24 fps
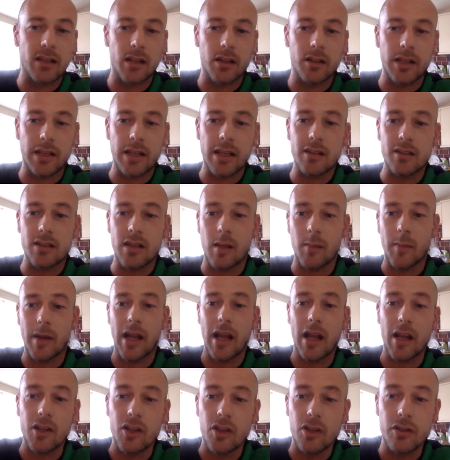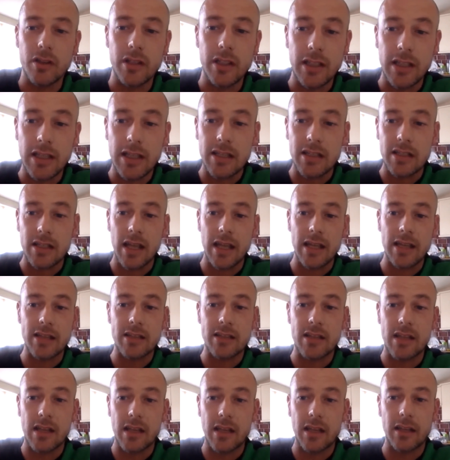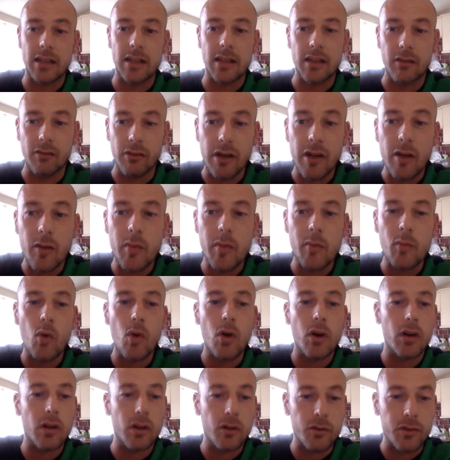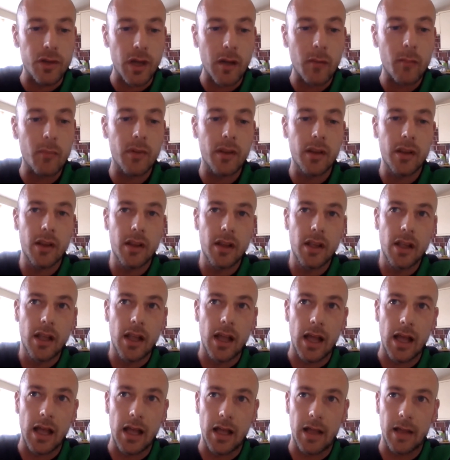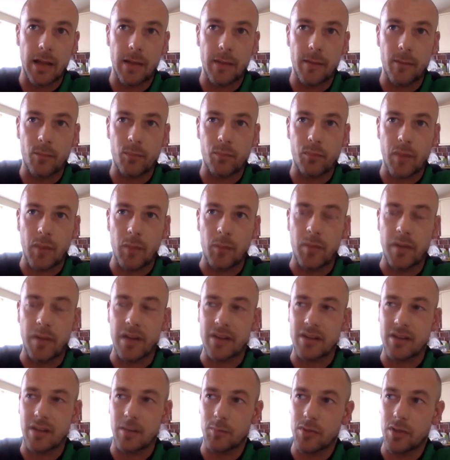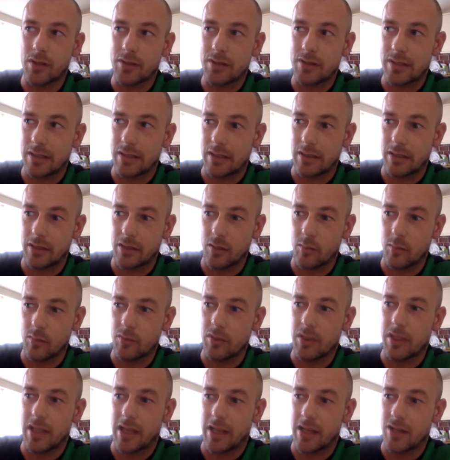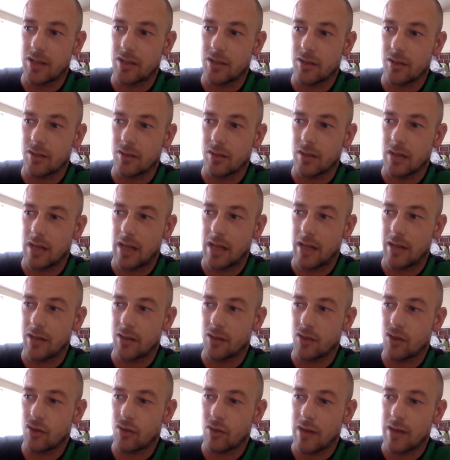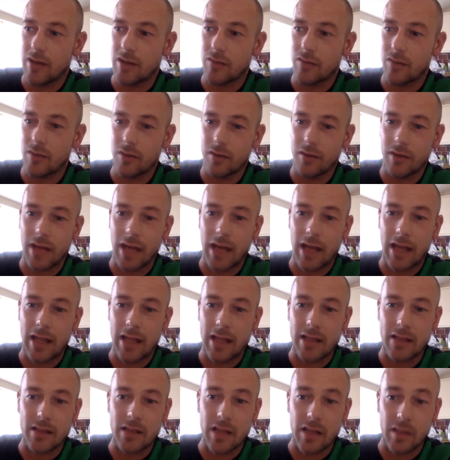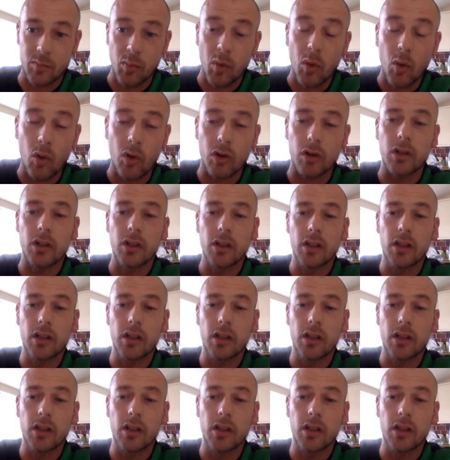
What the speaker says: The kids coming out of uni these days, they're a little bit more clued up, but I sometimes think the communication and the transfer of that is poor,